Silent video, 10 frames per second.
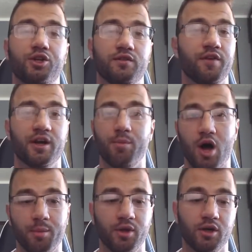It's very
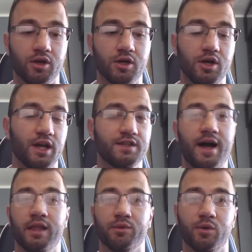popular, it's
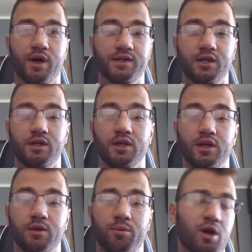highly requested,
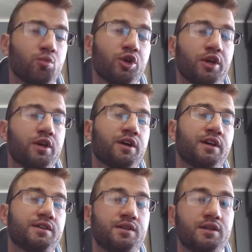but I'm really
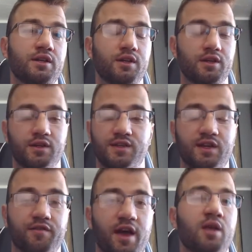curious to
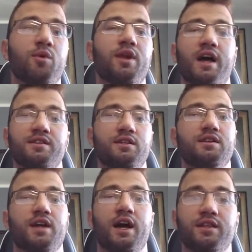see if anyone has
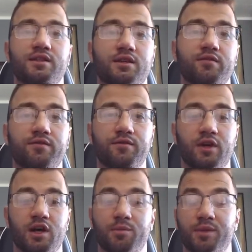these kinds of
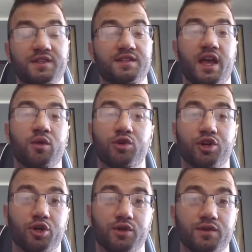insane
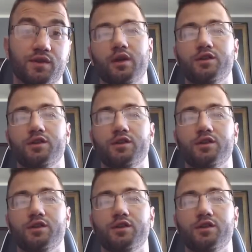returns.